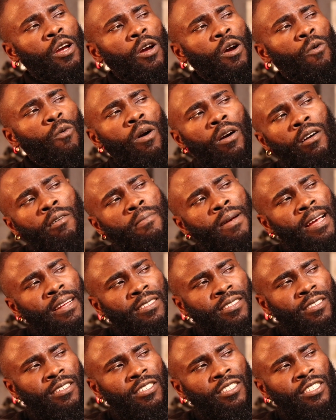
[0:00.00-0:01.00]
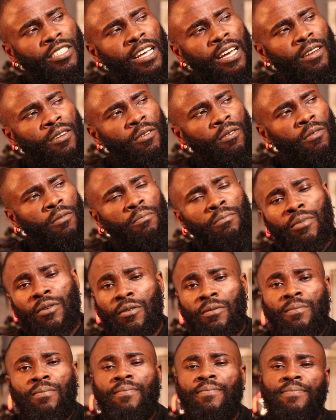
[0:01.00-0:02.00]
Welcome back to this channel.
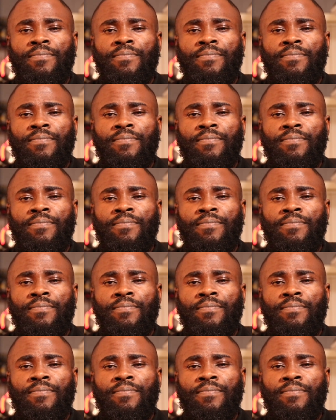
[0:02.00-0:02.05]
Boom.